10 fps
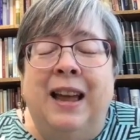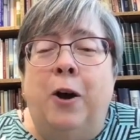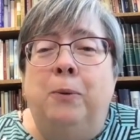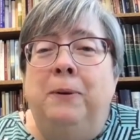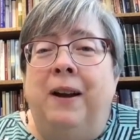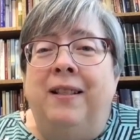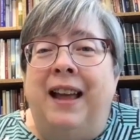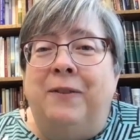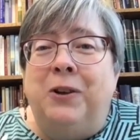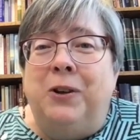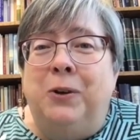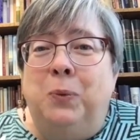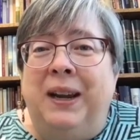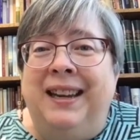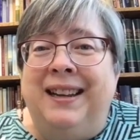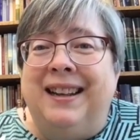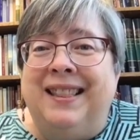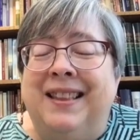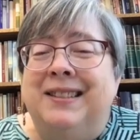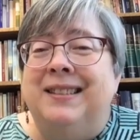Hope y'all have a good week.
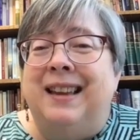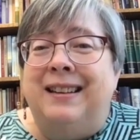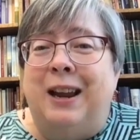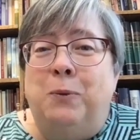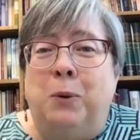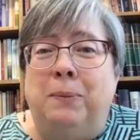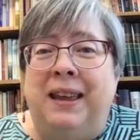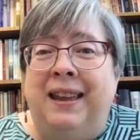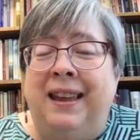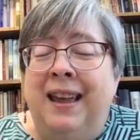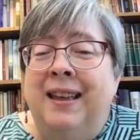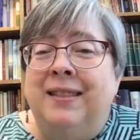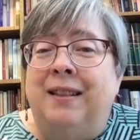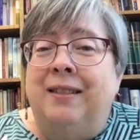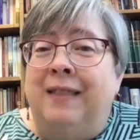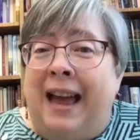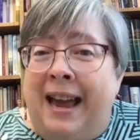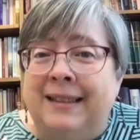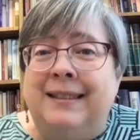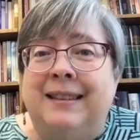This Sunday will be the
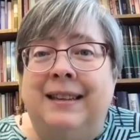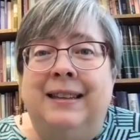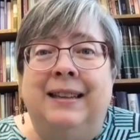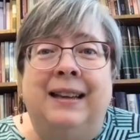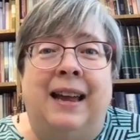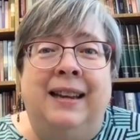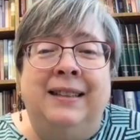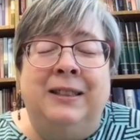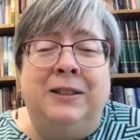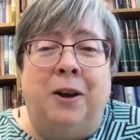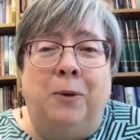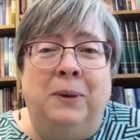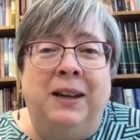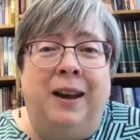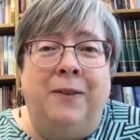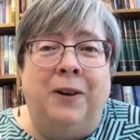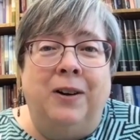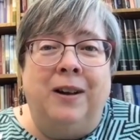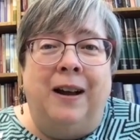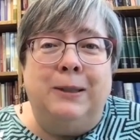last installment of
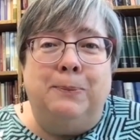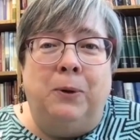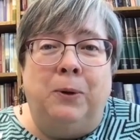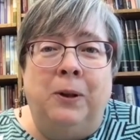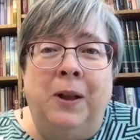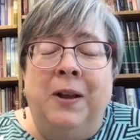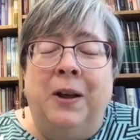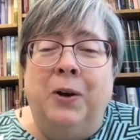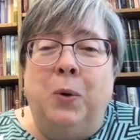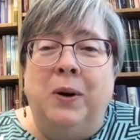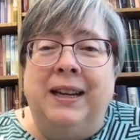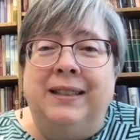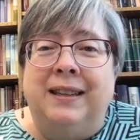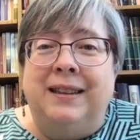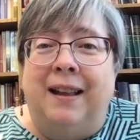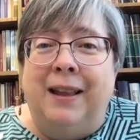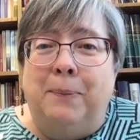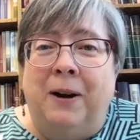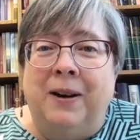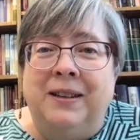our Gospel According to Dolly
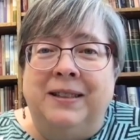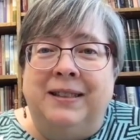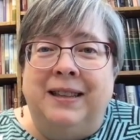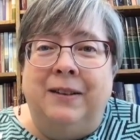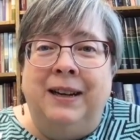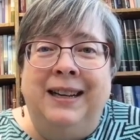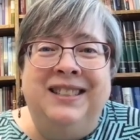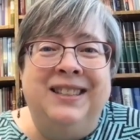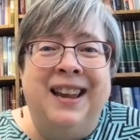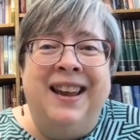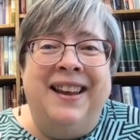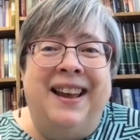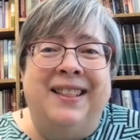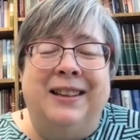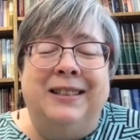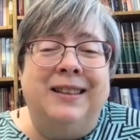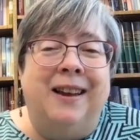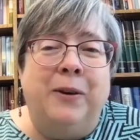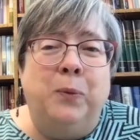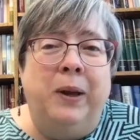Parton series. And the
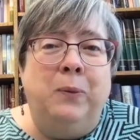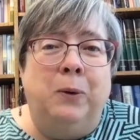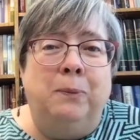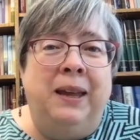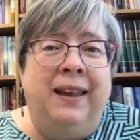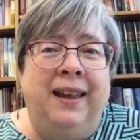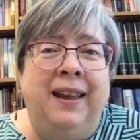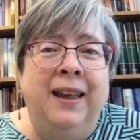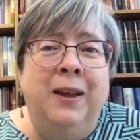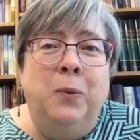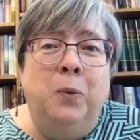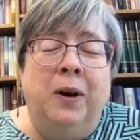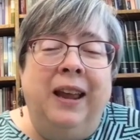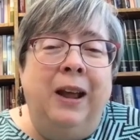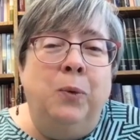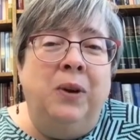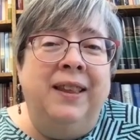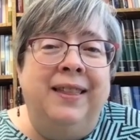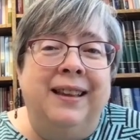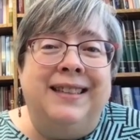song we will be working
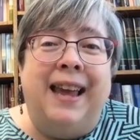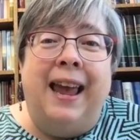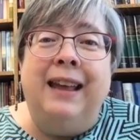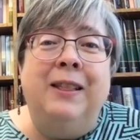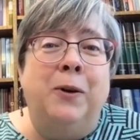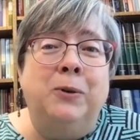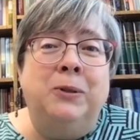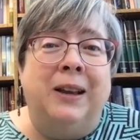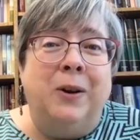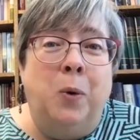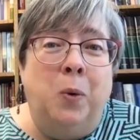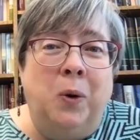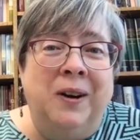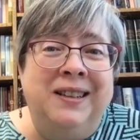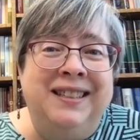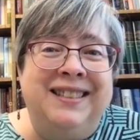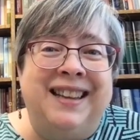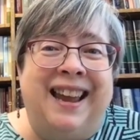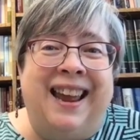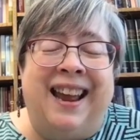with is Halos and Horns
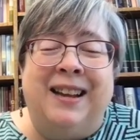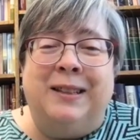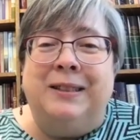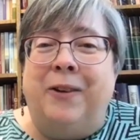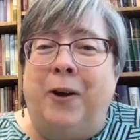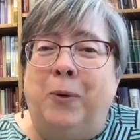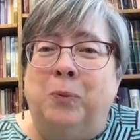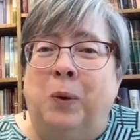and Psalm